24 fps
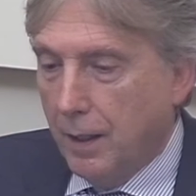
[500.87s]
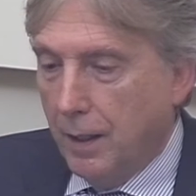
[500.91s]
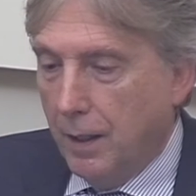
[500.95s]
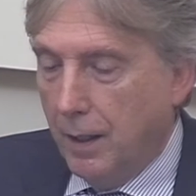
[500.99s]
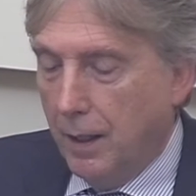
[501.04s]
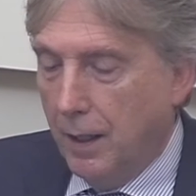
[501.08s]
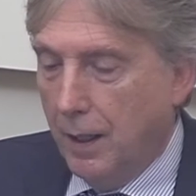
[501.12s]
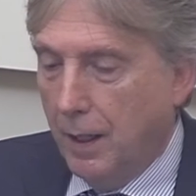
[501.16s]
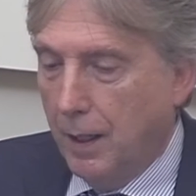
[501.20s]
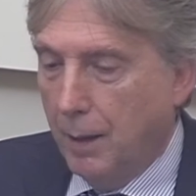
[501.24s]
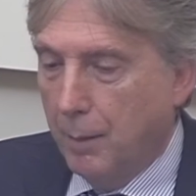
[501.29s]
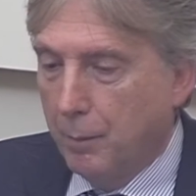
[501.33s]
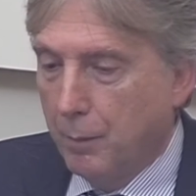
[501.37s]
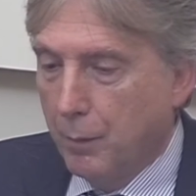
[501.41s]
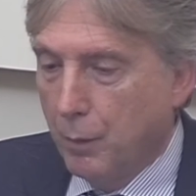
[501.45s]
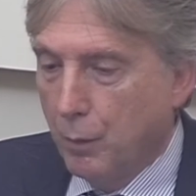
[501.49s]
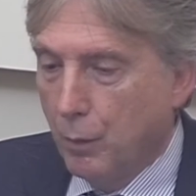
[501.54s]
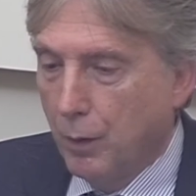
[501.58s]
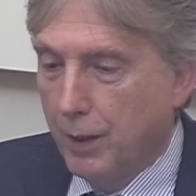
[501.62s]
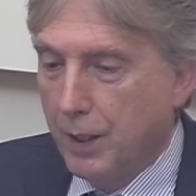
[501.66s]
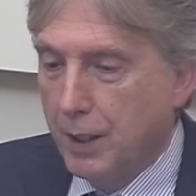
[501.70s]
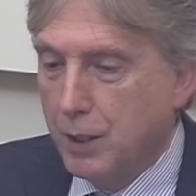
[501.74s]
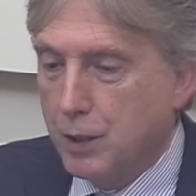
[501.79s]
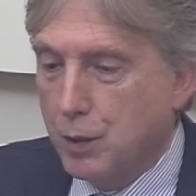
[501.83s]
One
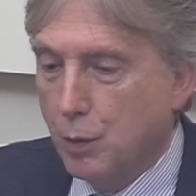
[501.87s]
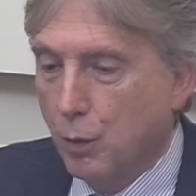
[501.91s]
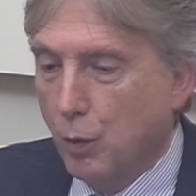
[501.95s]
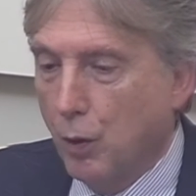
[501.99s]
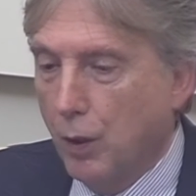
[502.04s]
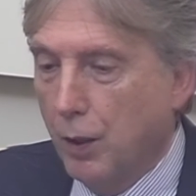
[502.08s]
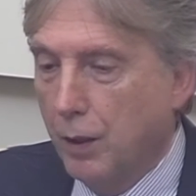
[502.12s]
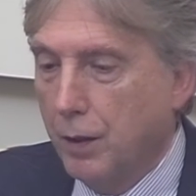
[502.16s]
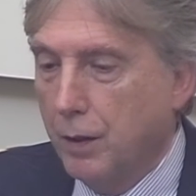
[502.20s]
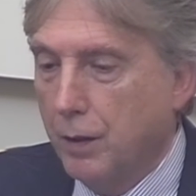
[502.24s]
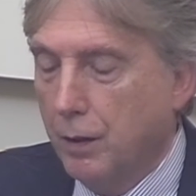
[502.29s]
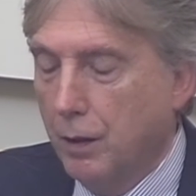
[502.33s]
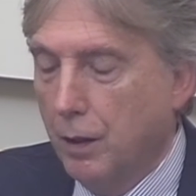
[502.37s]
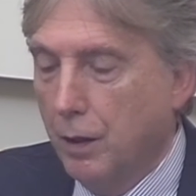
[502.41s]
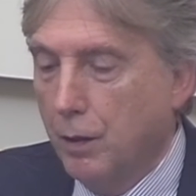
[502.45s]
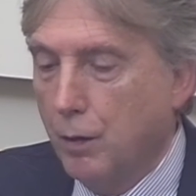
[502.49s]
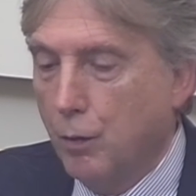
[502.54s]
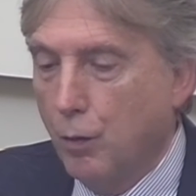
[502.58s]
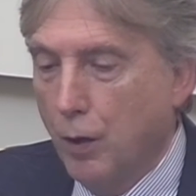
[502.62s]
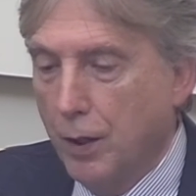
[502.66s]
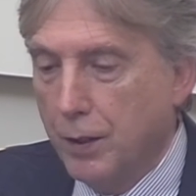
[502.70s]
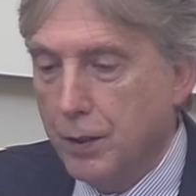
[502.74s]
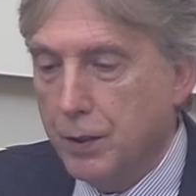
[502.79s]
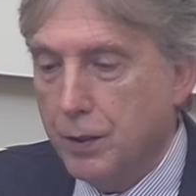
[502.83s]
needs to work
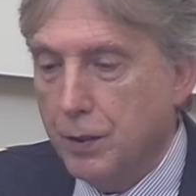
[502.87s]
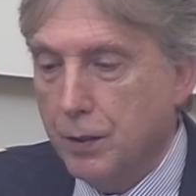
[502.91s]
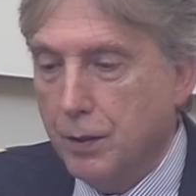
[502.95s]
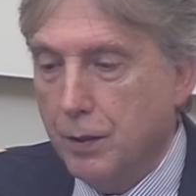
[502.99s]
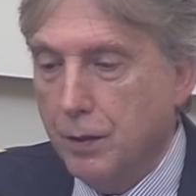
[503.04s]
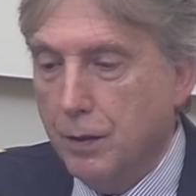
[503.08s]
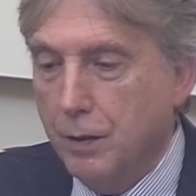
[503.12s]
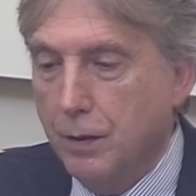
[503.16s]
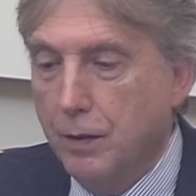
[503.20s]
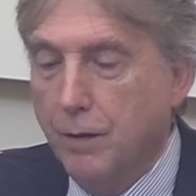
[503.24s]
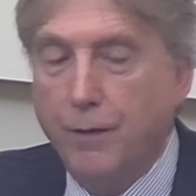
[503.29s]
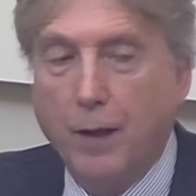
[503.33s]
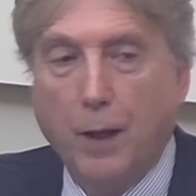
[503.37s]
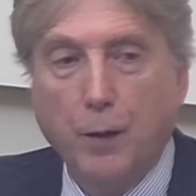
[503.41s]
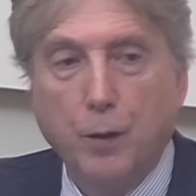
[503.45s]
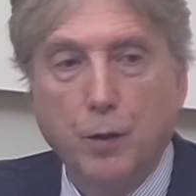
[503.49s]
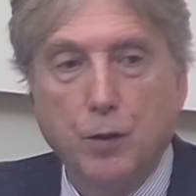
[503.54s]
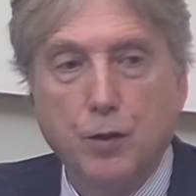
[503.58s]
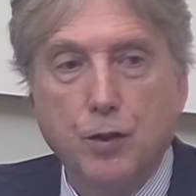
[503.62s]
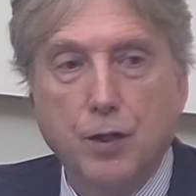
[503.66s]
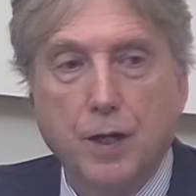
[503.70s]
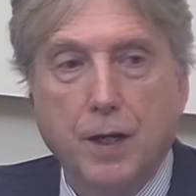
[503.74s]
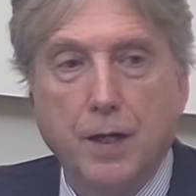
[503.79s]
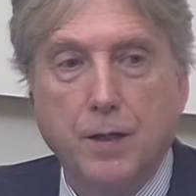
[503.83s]
across the
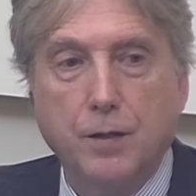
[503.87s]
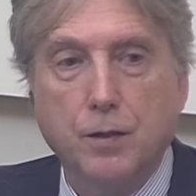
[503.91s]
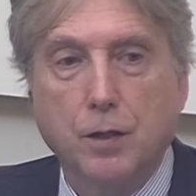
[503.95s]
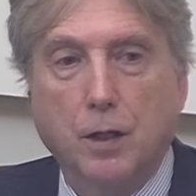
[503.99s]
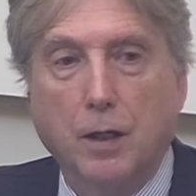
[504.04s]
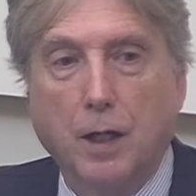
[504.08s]
value chains.